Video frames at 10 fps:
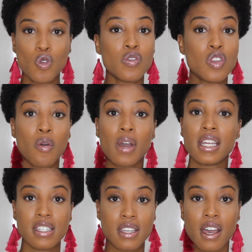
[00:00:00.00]
You have no
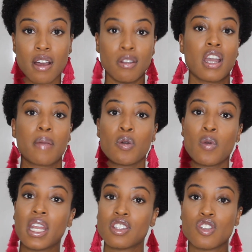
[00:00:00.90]
idea how long I've been
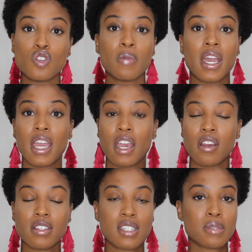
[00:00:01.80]
waiting to do my
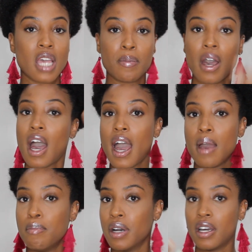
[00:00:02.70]
hair in some type of
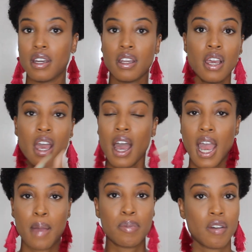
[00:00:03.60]
high bun,
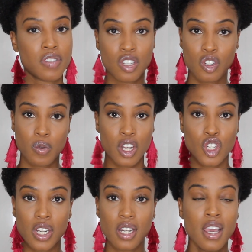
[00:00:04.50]
high puff
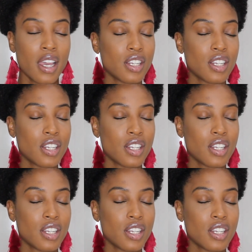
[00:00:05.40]
situation.